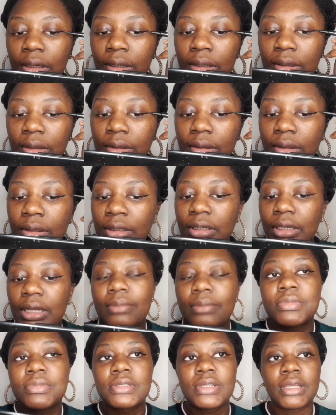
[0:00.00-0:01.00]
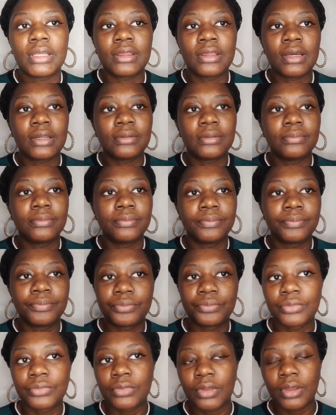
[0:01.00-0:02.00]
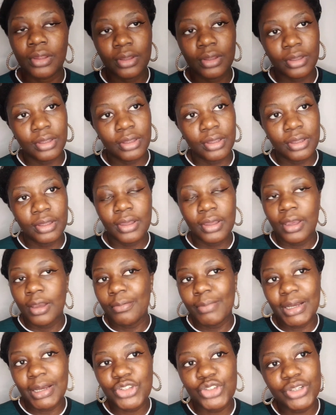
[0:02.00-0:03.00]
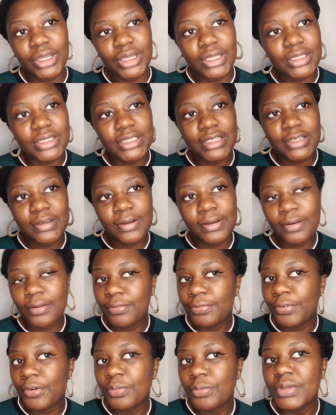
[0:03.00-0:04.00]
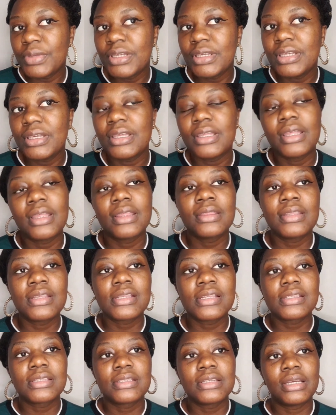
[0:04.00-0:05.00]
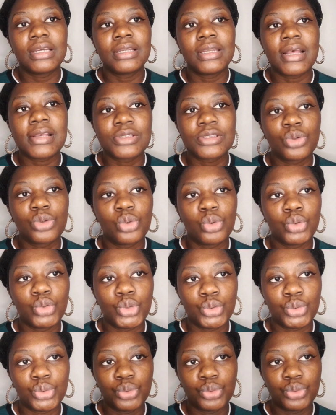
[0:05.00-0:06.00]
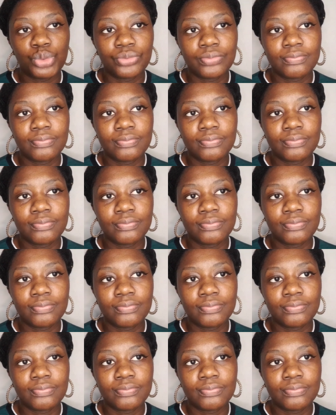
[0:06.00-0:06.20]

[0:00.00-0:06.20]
and it comes like that. But as you can see, for me, this does not do.